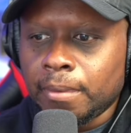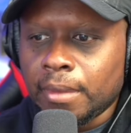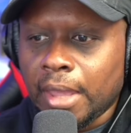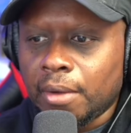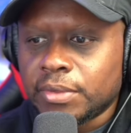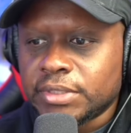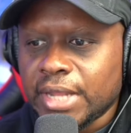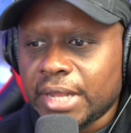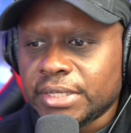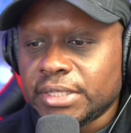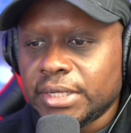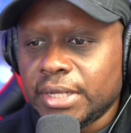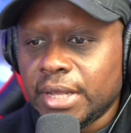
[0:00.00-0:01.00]
I was
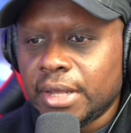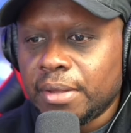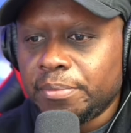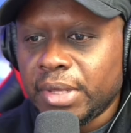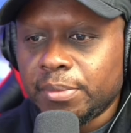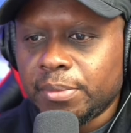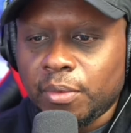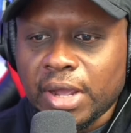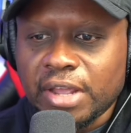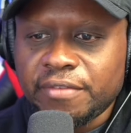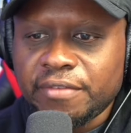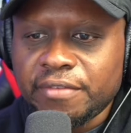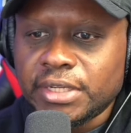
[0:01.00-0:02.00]
actually, me and my wife
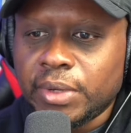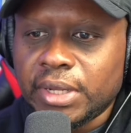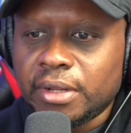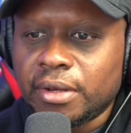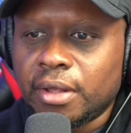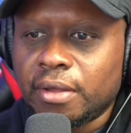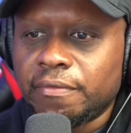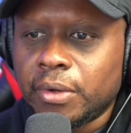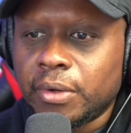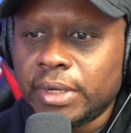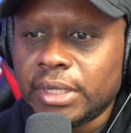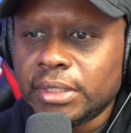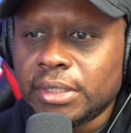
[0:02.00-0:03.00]
actually went and
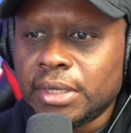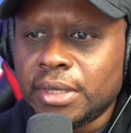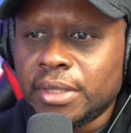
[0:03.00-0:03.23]
voted.